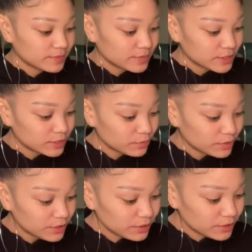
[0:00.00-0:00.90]
So
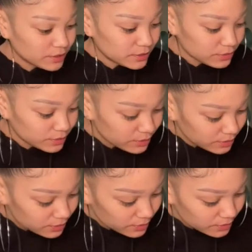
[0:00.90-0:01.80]
with your
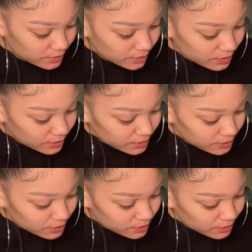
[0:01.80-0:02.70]
scissors,
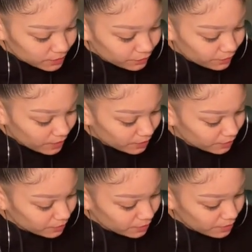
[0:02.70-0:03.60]
just
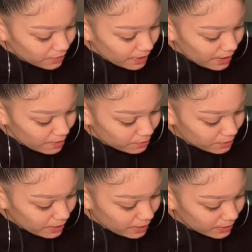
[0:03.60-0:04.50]
follow your
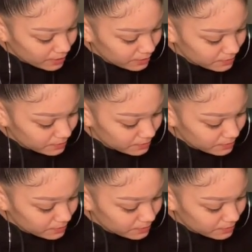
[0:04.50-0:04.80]
outline.